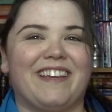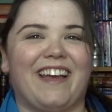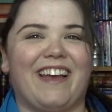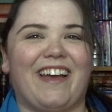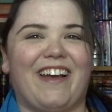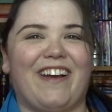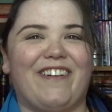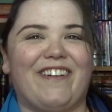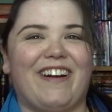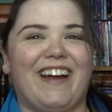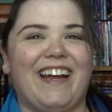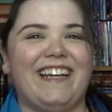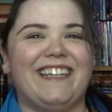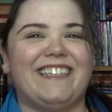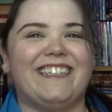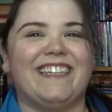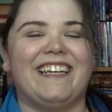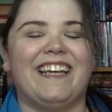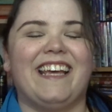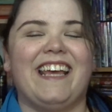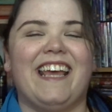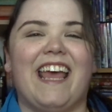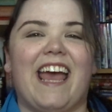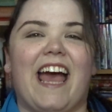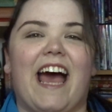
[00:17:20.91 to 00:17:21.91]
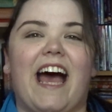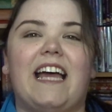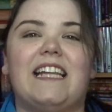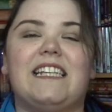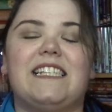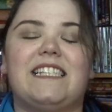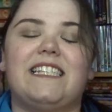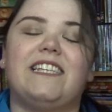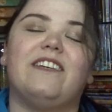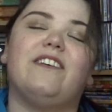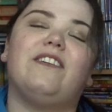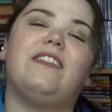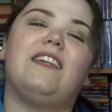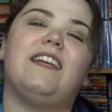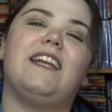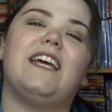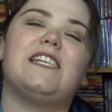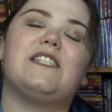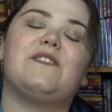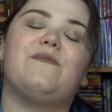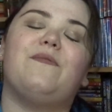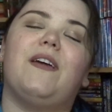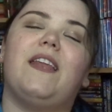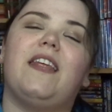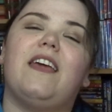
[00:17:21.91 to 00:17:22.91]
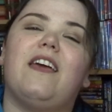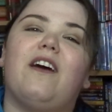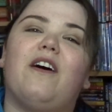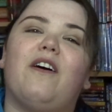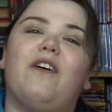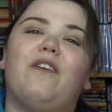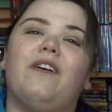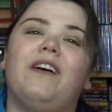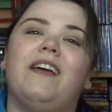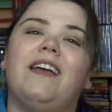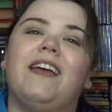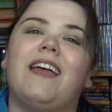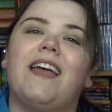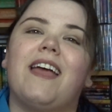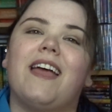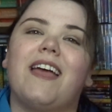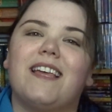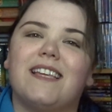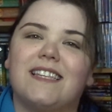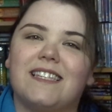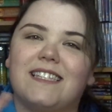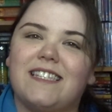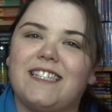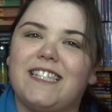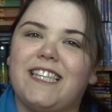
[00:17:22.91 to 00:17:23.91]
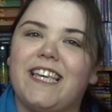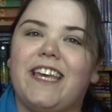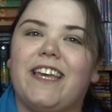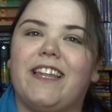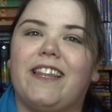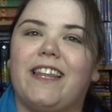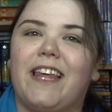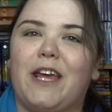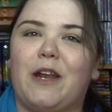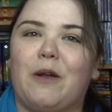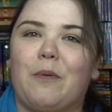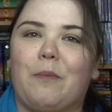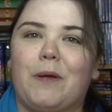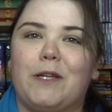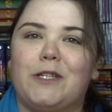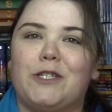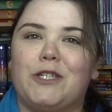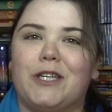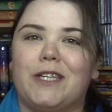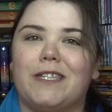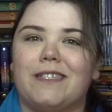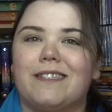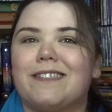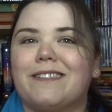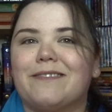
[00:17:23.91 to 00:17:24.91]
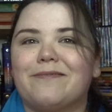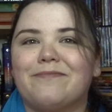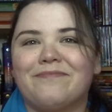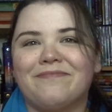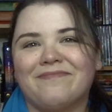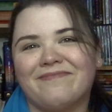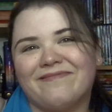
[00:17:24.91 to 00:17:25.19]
All right, until the next video, see you later, bitches.